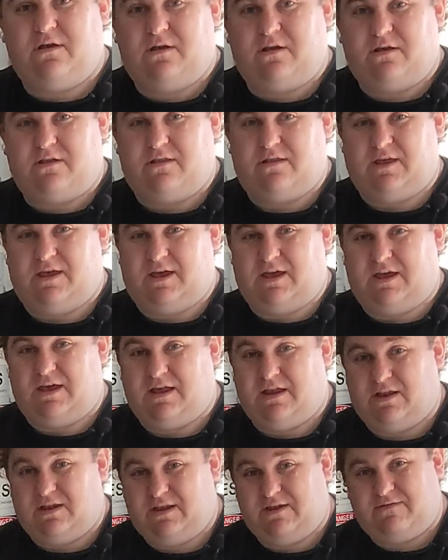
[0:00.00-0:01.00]

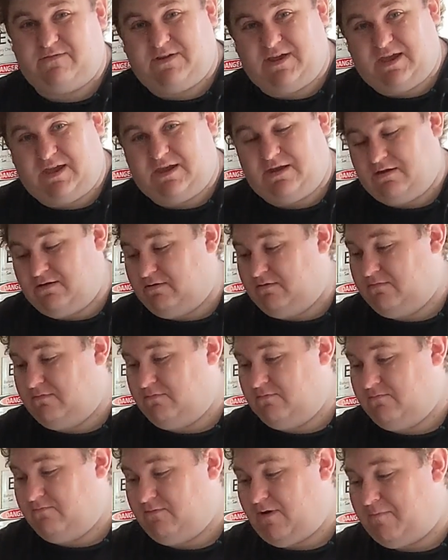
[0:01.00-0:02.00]
the lifting
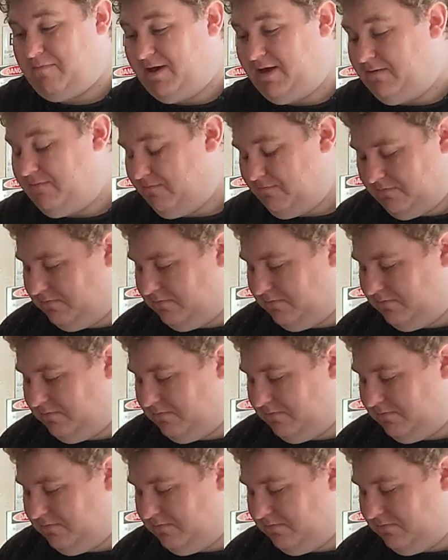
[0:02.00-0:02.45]
rubber